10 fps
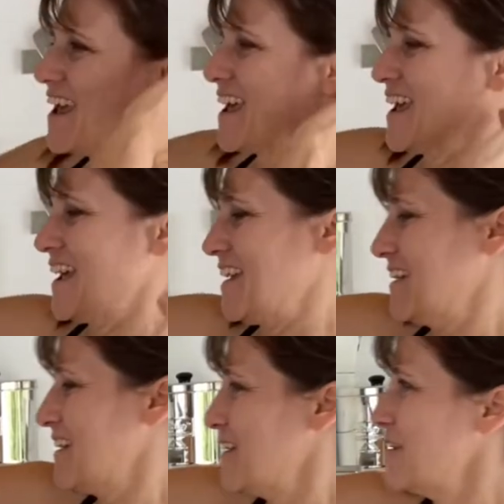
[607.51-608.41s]

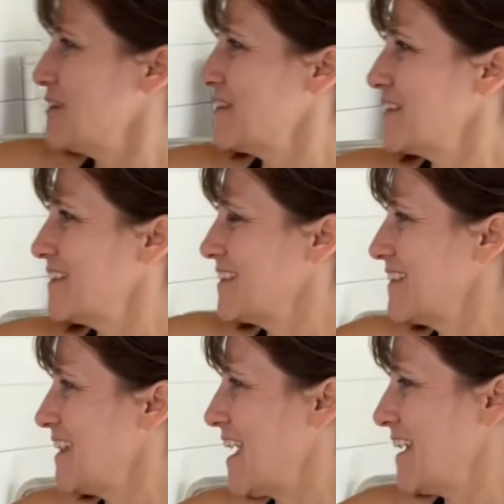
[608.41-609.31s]
And
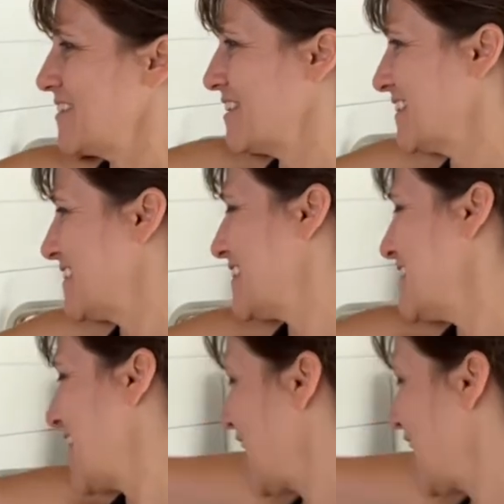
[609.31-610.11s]
as you can see, that